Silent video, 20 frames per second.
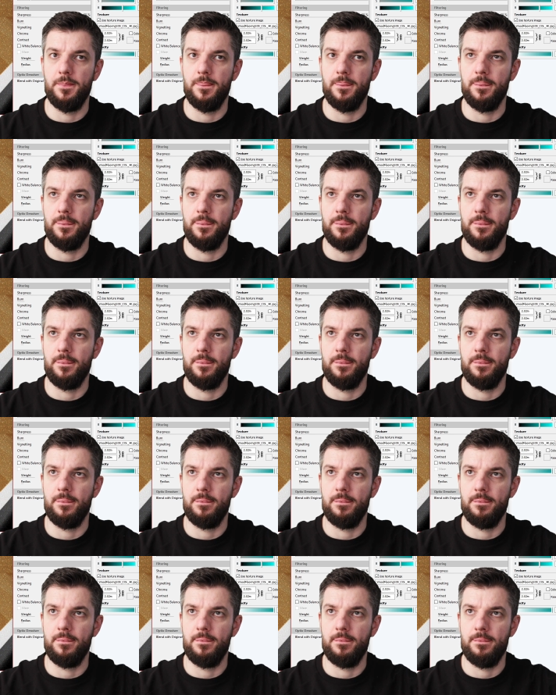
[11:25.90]

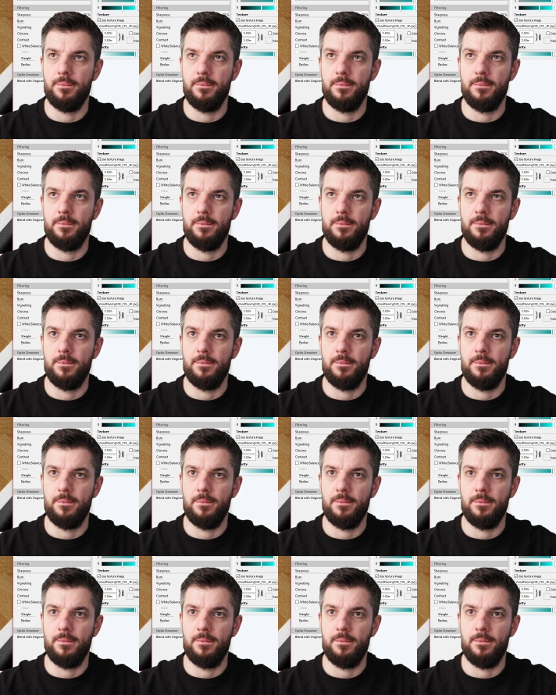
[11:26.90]

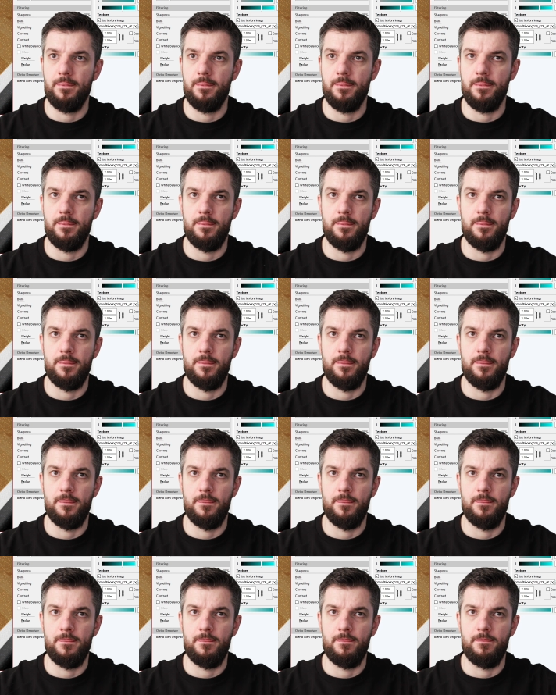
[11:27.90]

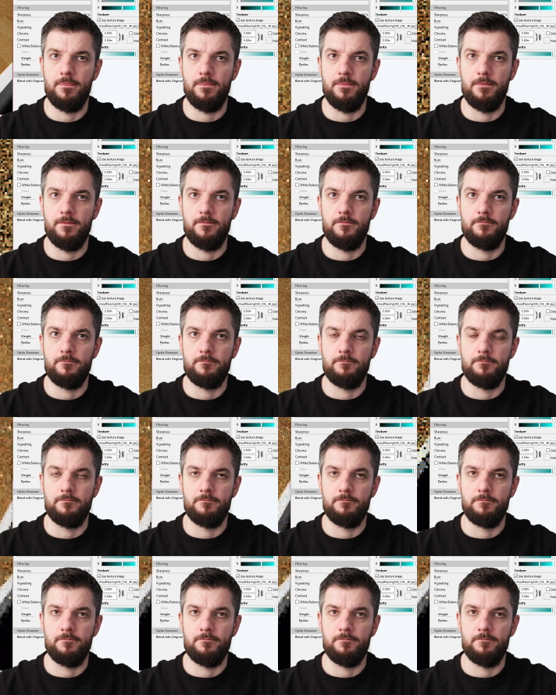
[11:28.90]
Nobody speaks.